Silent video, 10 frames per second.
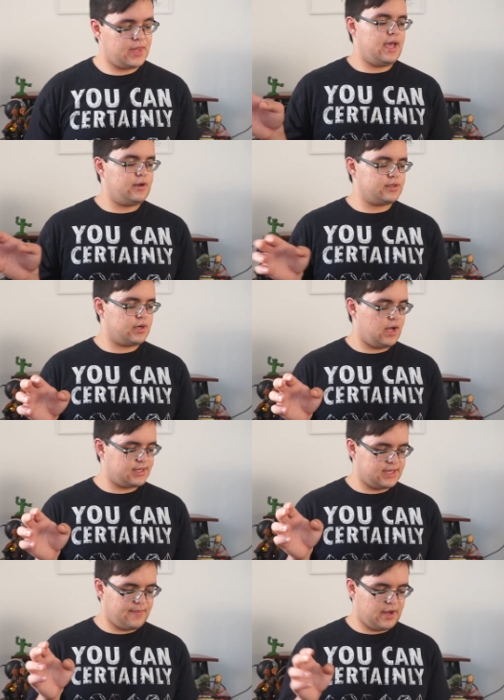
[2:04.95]
It also
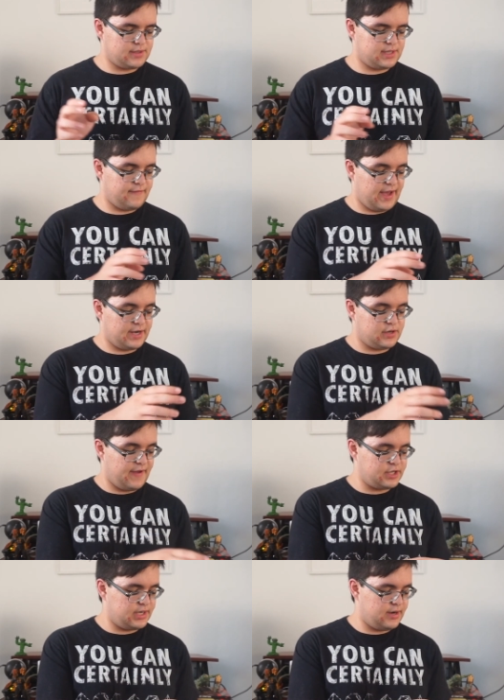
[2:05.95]
talks about divine
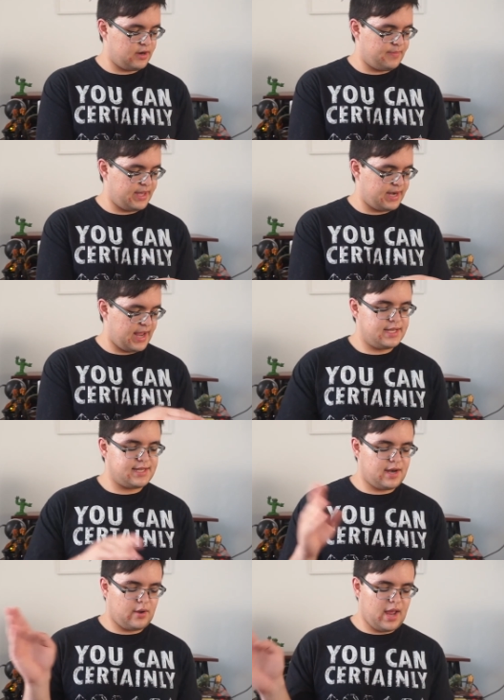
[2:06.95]
intervention here a bit and
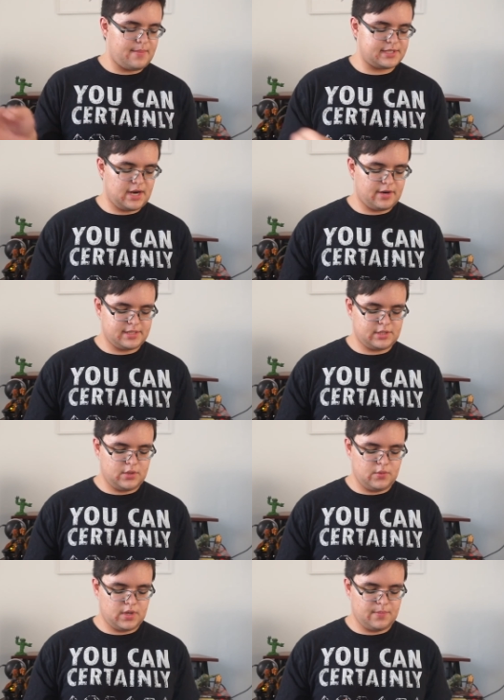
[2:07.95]
sending out emissaries
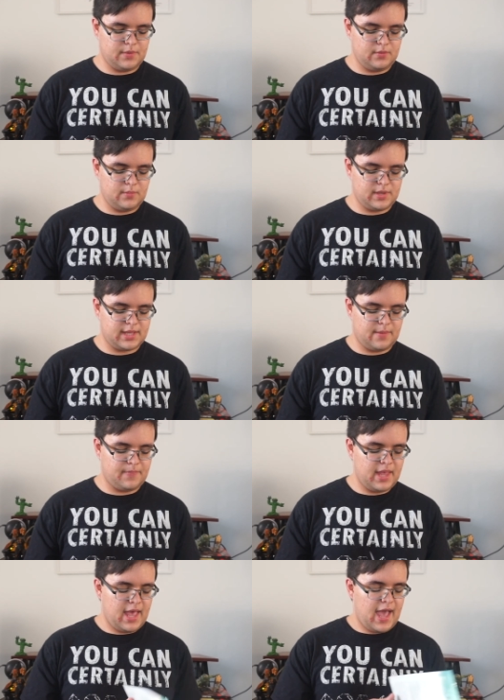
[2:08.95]
to commune with them